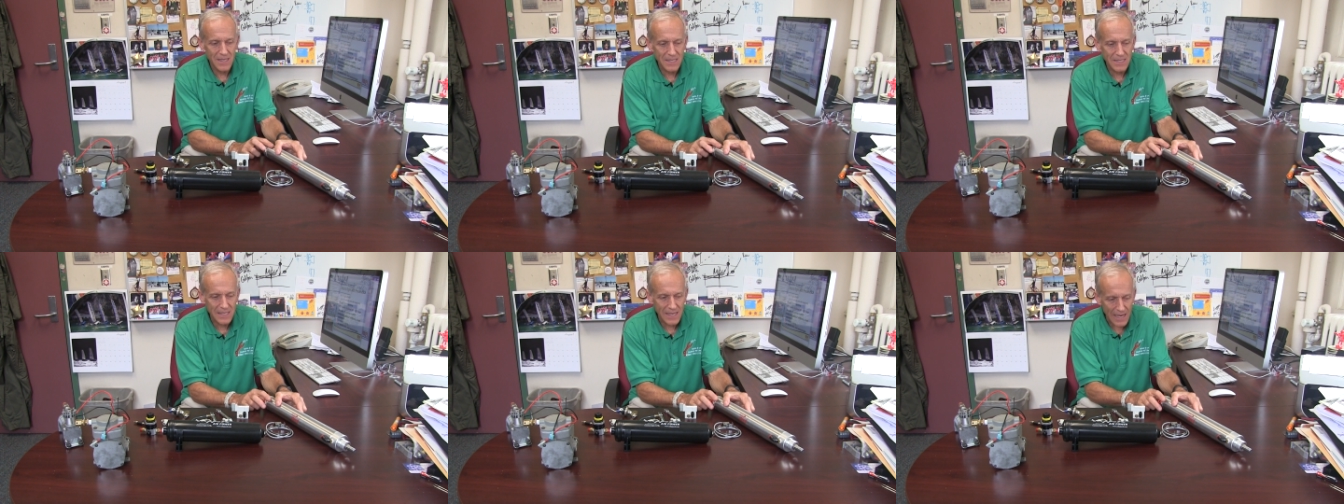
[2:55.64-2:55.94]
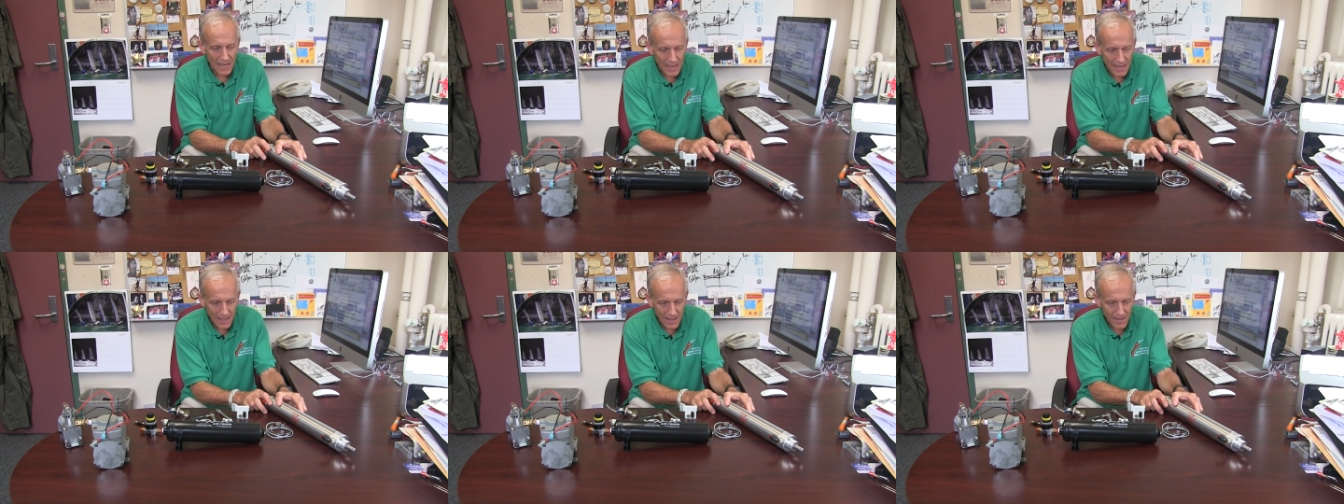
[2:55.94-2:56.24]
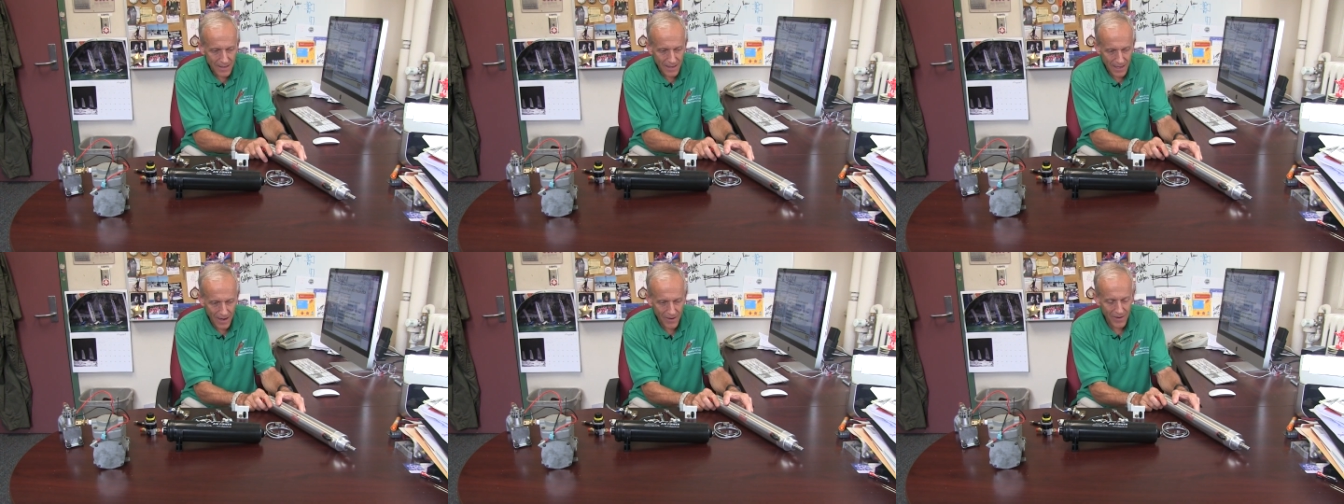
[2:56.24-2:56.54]
these
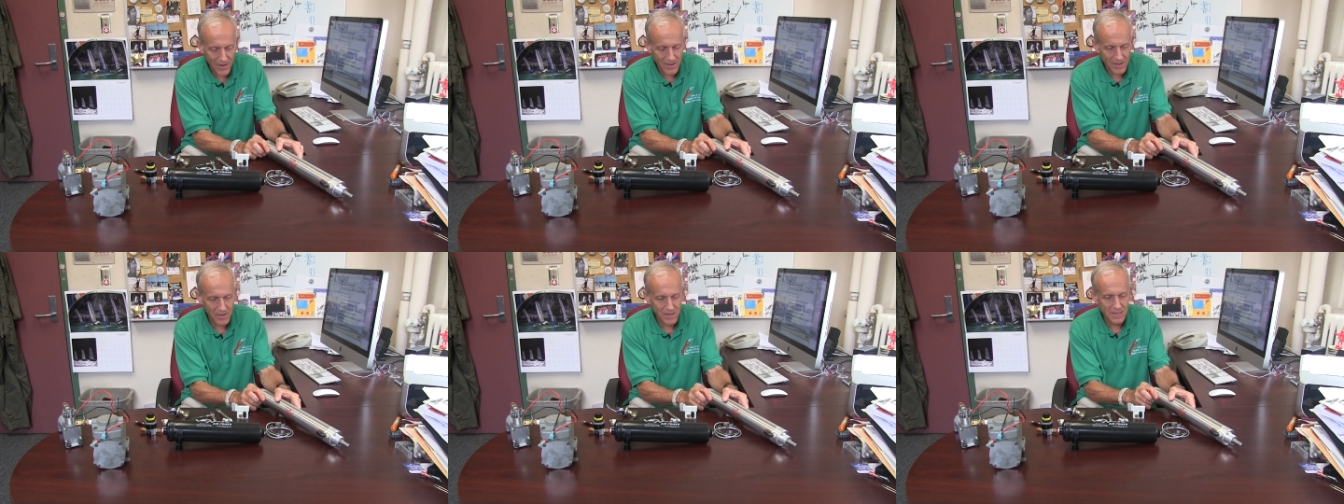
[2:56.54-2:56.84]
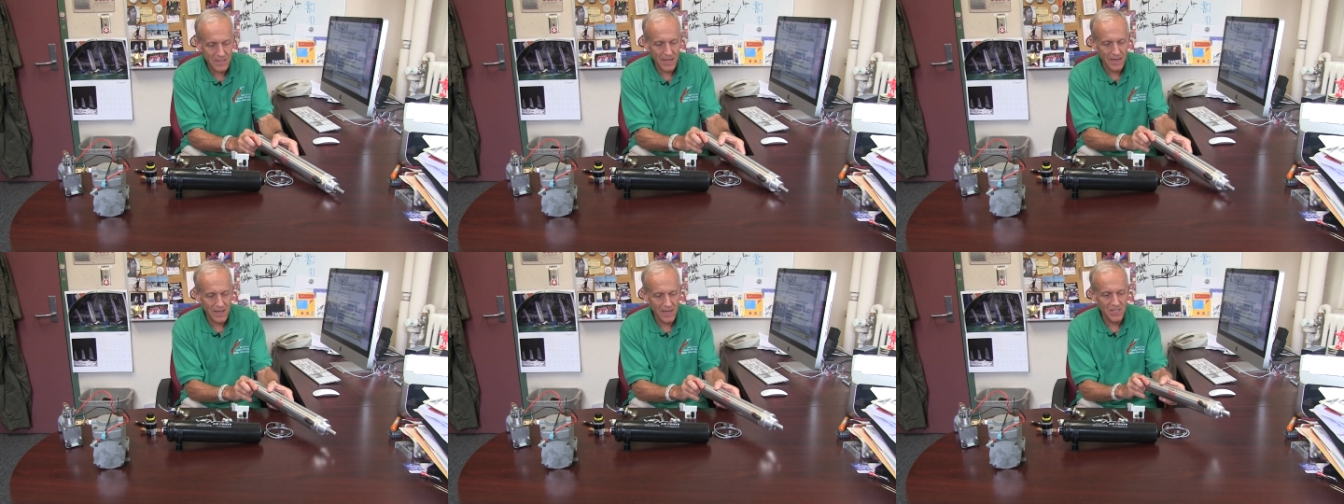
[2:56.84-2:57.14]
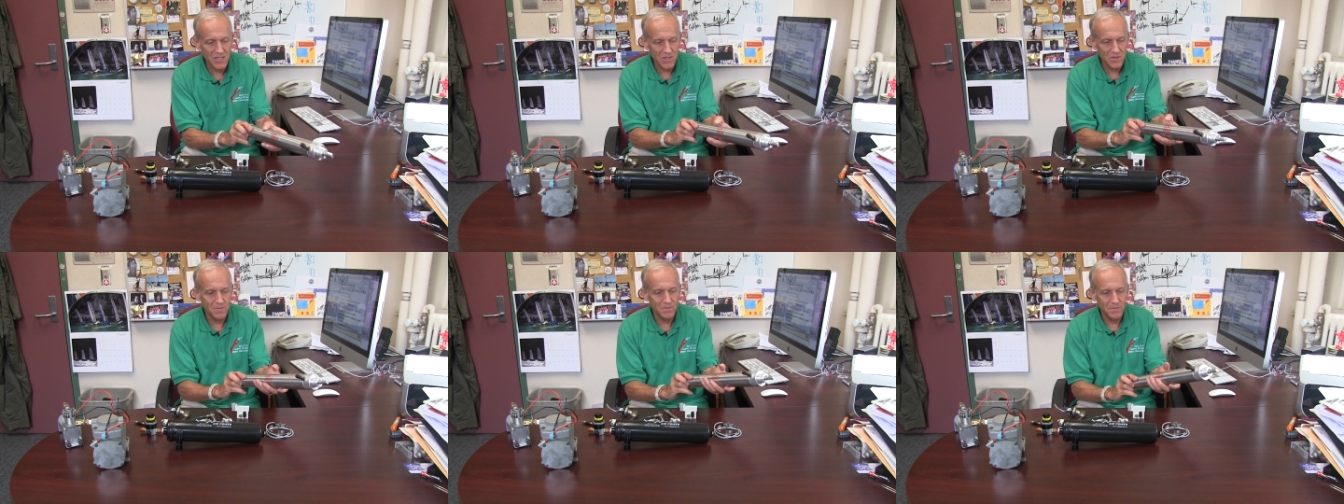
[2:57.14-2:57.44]
characters,
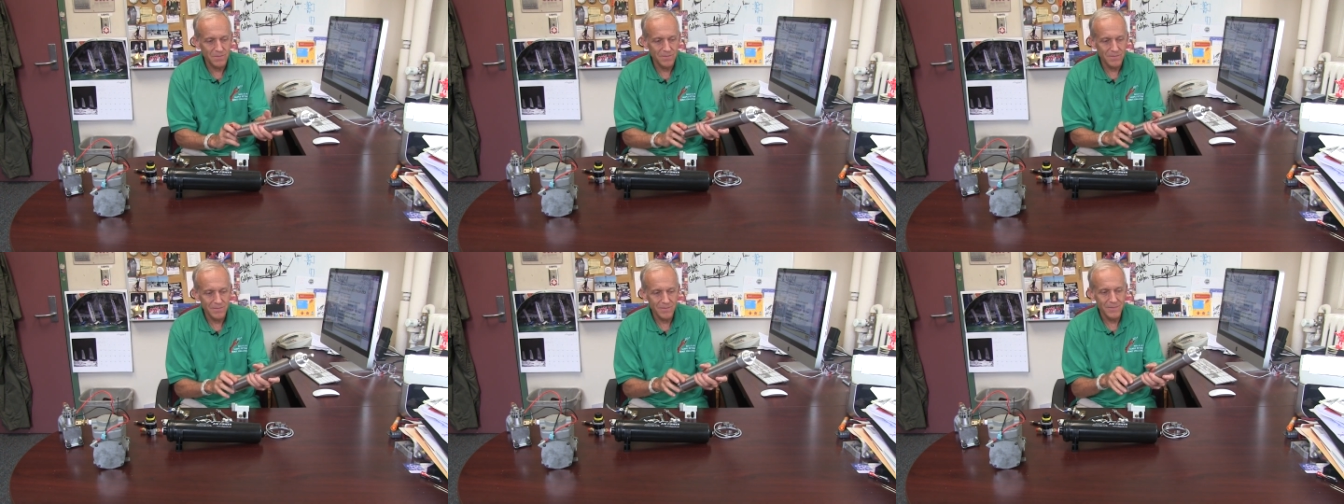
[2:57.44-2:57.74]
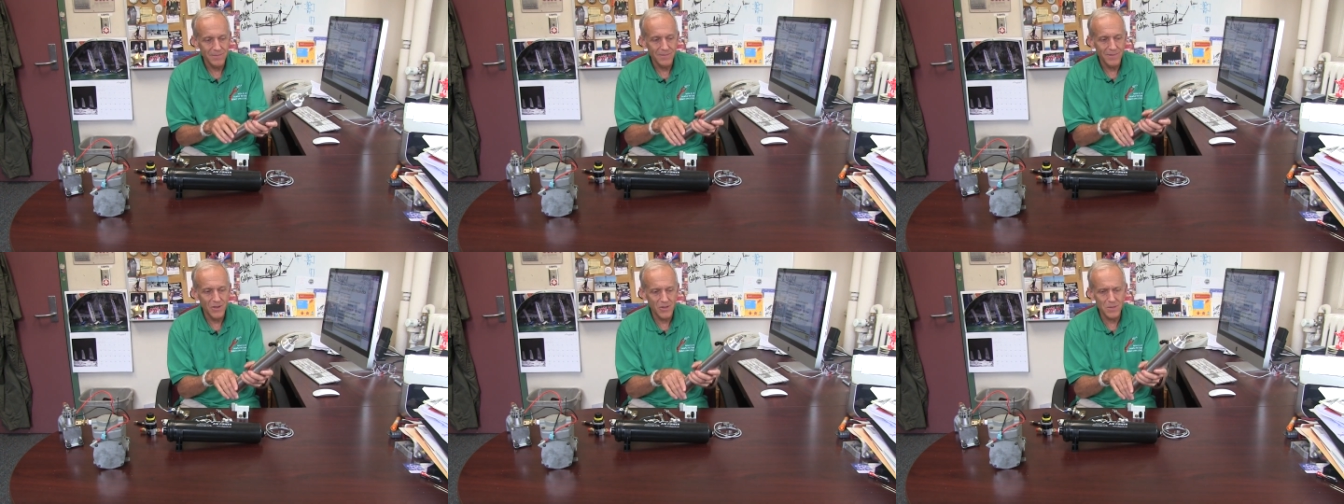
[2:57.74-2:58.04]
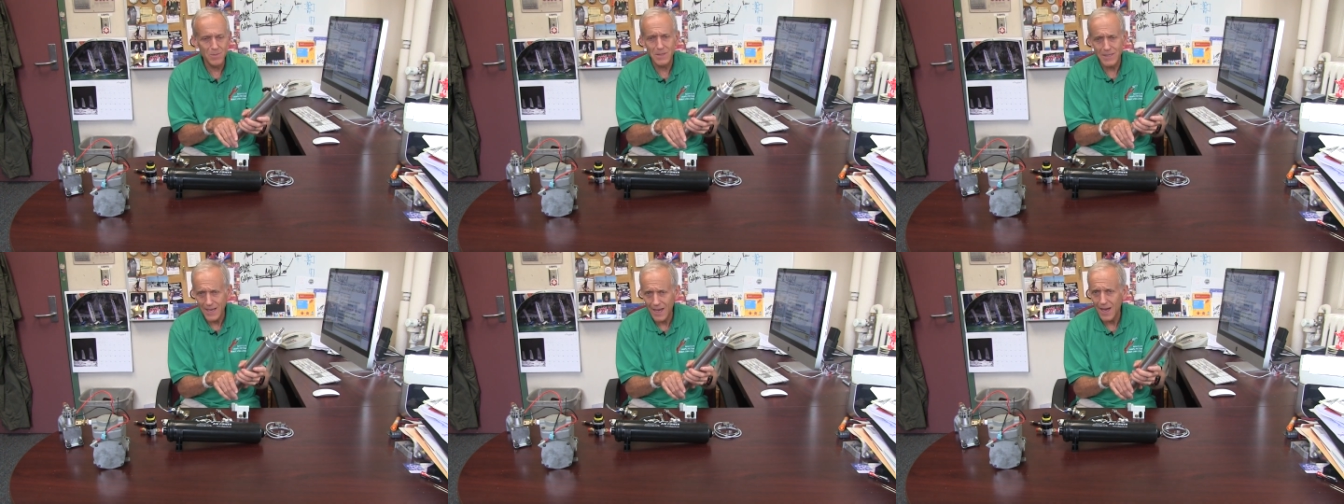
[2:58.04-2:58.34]
unless you
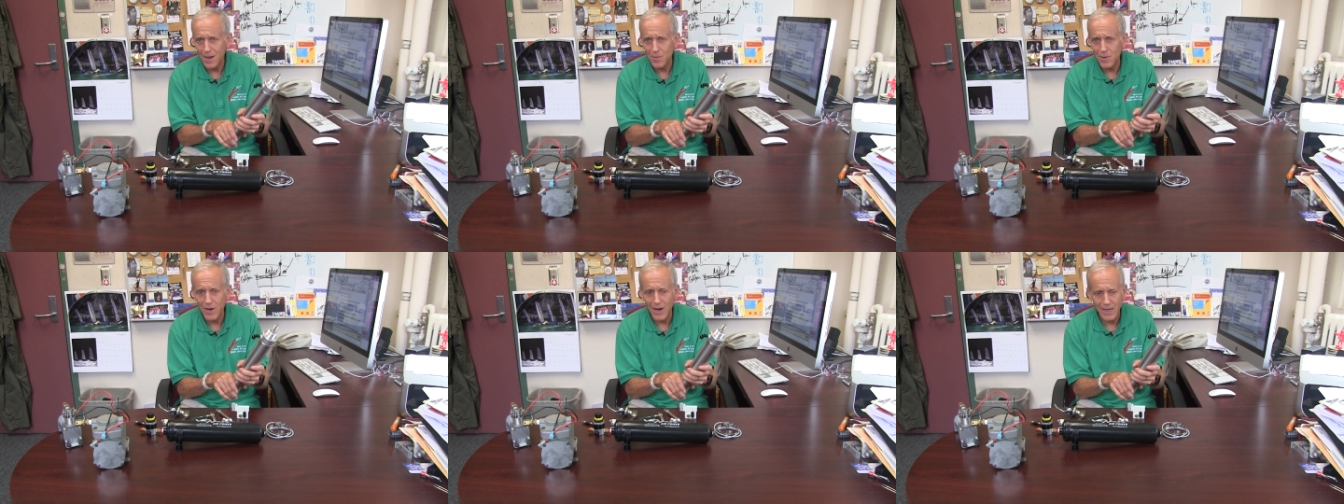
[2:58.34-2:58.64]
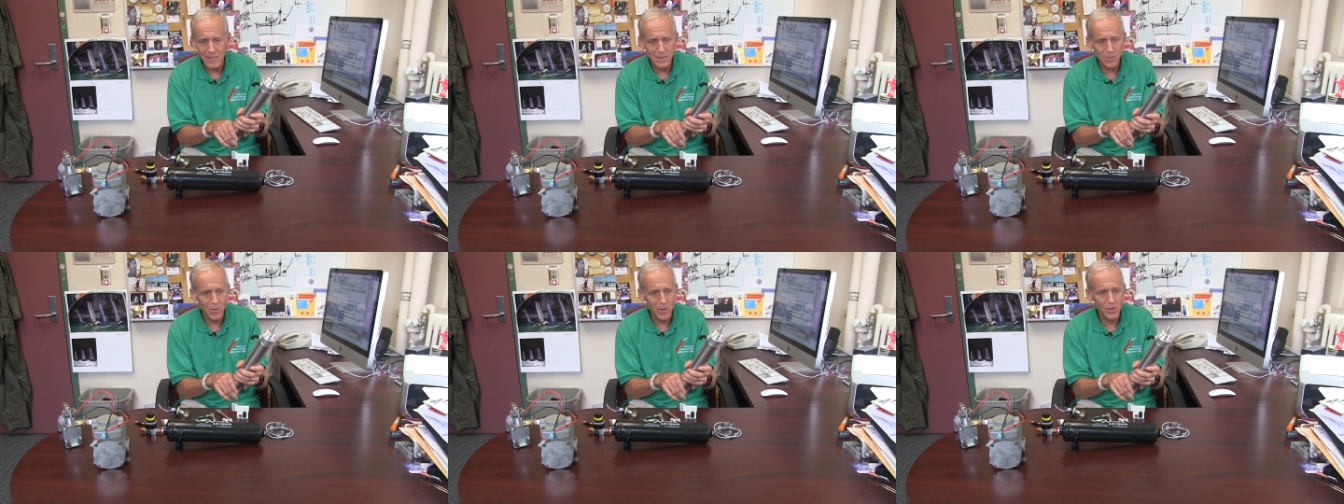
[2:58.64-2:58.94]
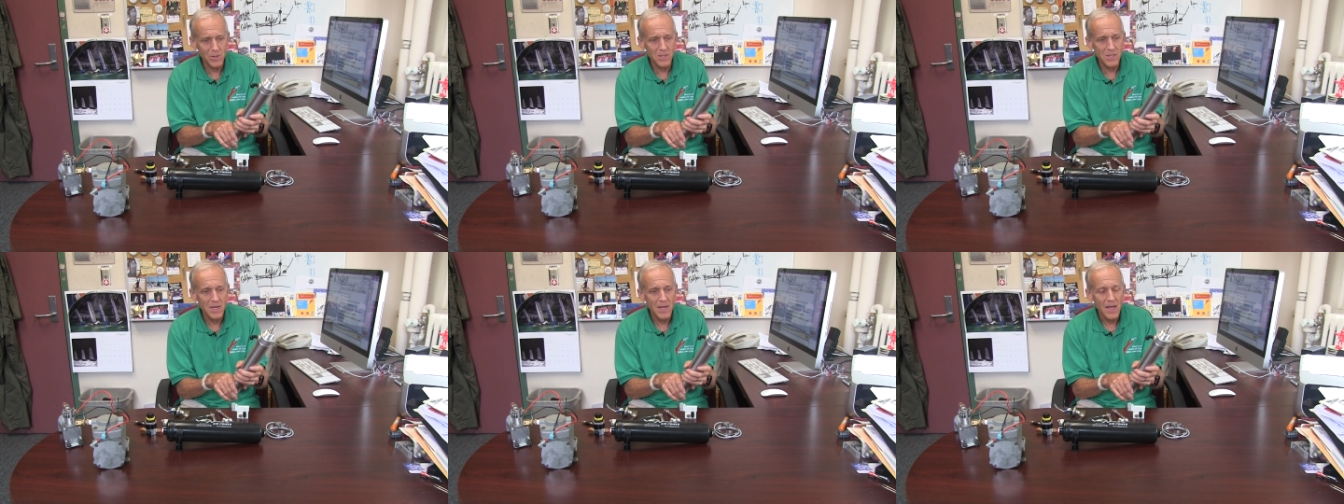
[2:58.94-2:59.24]
use them as a hammer, I
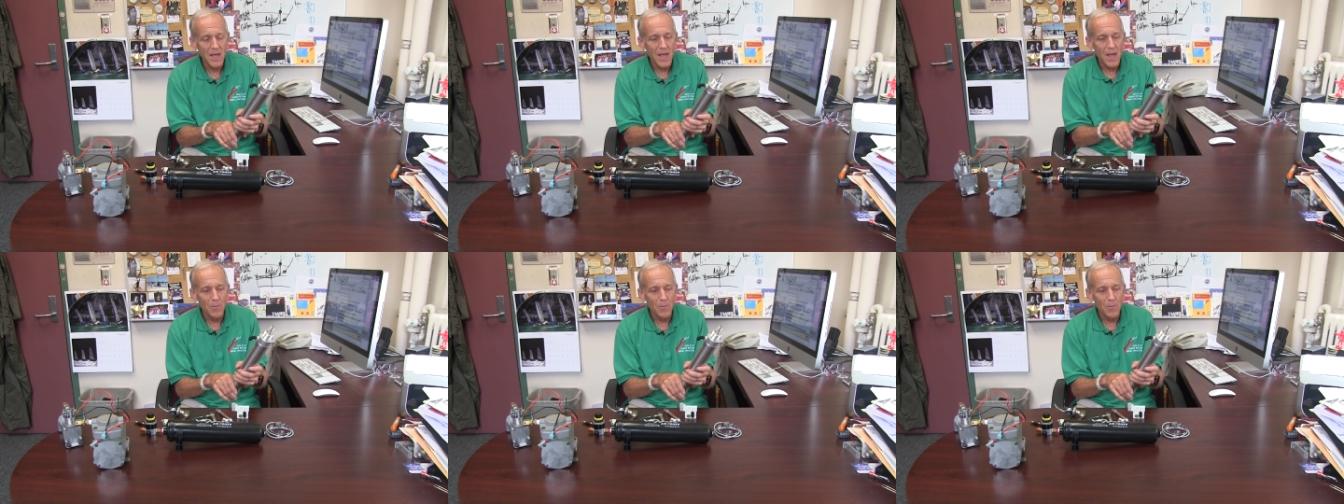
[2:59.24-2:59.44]
suppose.